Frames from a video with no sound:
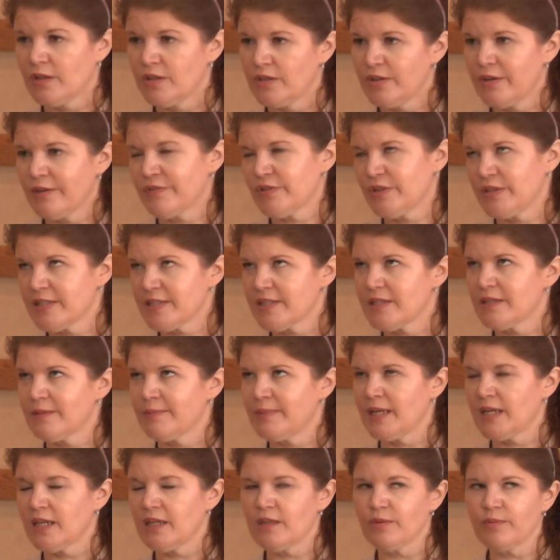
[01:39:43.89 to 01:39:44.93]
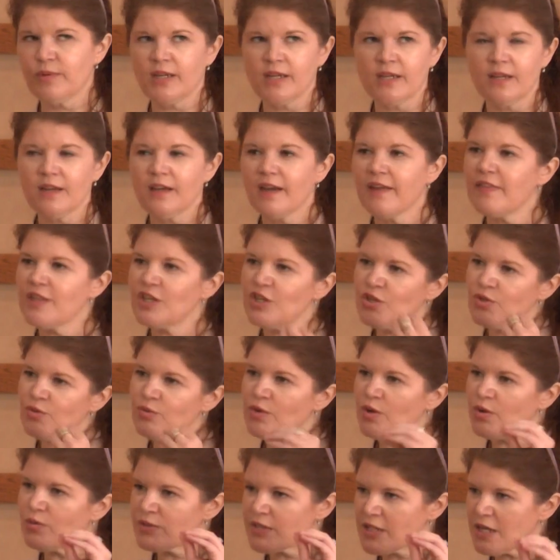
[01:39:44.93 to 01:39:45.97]
You never listen to me anyway. And then you
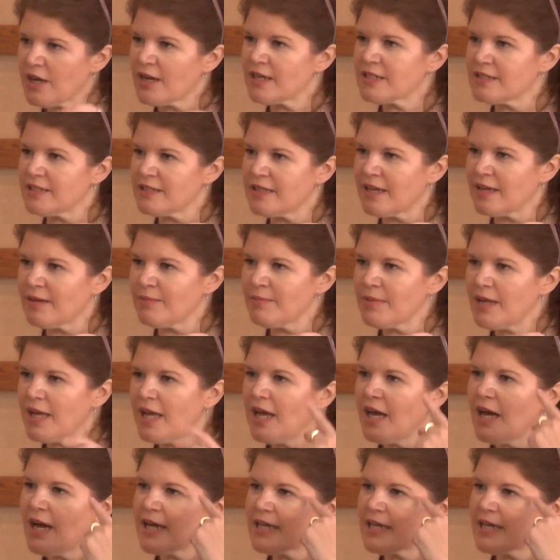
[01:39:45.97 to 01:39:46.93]
don't talk to them,